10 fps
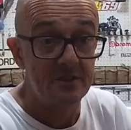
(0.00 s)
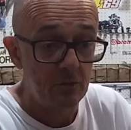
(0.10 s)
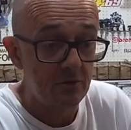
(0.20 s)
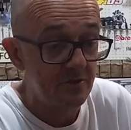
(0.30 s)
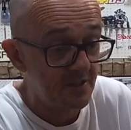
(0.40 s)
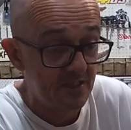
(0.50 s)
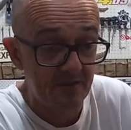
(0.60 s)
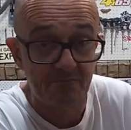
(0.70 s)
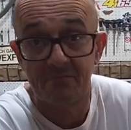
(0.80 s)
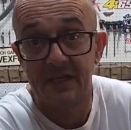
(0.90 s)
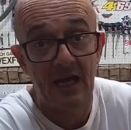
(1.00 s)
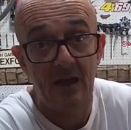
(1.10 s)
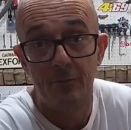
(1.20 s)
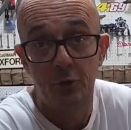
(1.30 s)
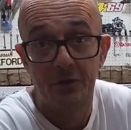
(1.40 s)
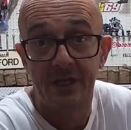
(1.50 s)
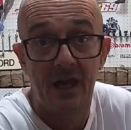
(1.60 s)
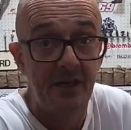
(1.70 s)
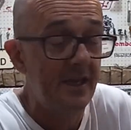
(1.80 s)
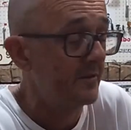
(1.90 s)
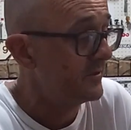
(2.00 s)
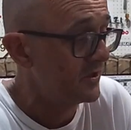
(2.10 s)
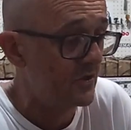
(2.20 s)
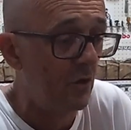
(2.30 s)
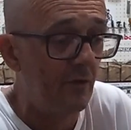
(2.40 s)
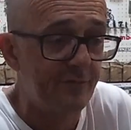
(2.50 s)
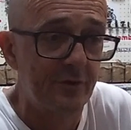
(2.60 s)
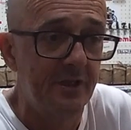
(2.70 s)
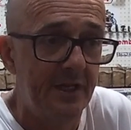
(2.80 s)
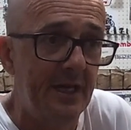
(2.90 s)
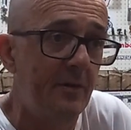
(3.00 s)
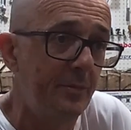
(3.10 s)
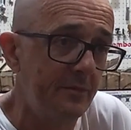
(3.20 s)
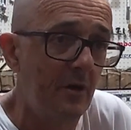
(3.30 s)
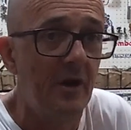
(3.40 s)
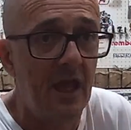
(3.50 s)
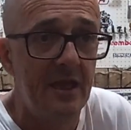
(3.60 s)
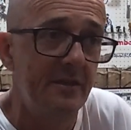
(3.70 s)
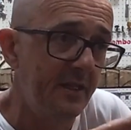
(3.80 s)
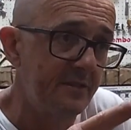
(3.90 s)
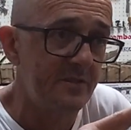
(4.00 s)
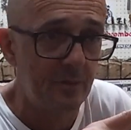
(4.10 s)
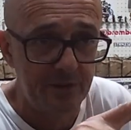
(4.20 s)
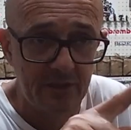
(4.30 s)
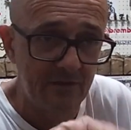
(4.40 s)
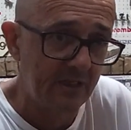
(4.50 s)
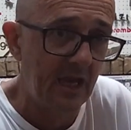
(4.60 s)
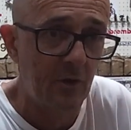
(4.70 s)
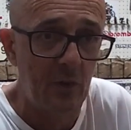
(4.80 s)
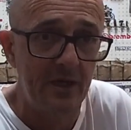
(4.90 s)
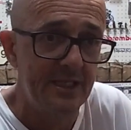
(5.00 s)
so onto the cardboard cutout, just offering it up. Oh yeah, it needs to be cut away